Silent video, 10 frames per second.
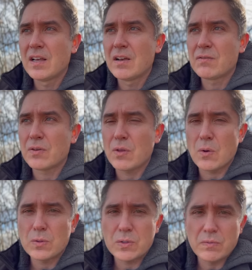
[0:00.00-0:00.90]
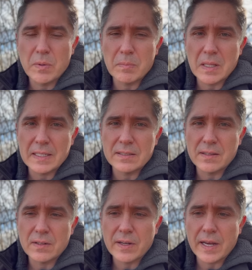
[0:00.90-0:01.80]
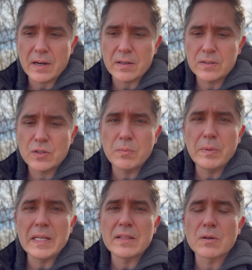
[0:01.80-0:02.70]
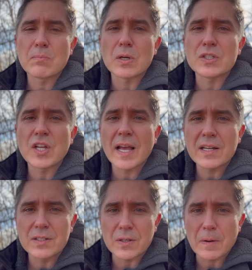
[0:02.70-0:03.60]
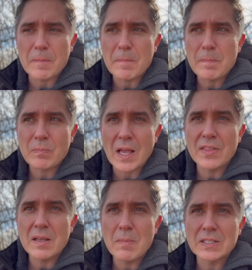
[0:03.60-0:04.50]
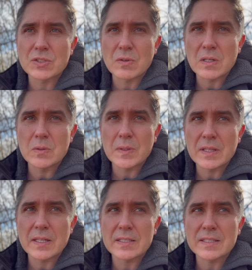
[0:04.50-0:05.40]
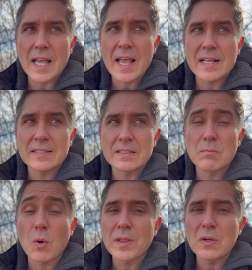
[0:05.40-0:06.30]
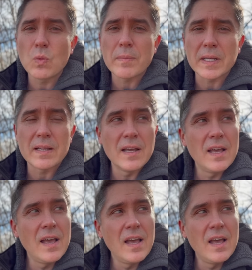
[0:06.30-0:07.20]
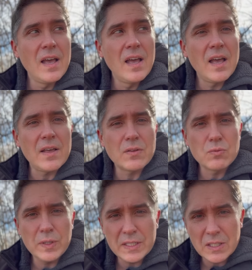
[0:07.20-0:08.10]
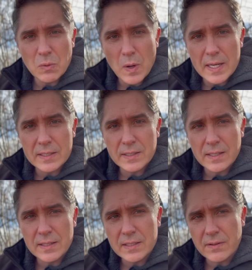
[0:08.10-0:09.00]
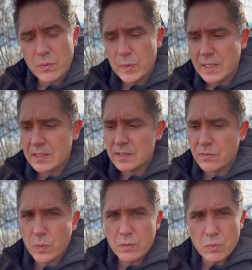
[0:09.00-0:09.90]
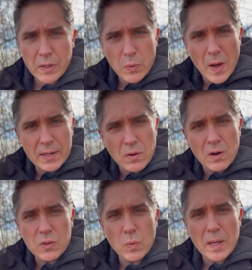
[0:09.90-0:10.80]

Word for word: for those who've been placed in their care, to be their protector. I think men struggle with this, and more than women. And the reason why I say this if we, is if we rewind all the way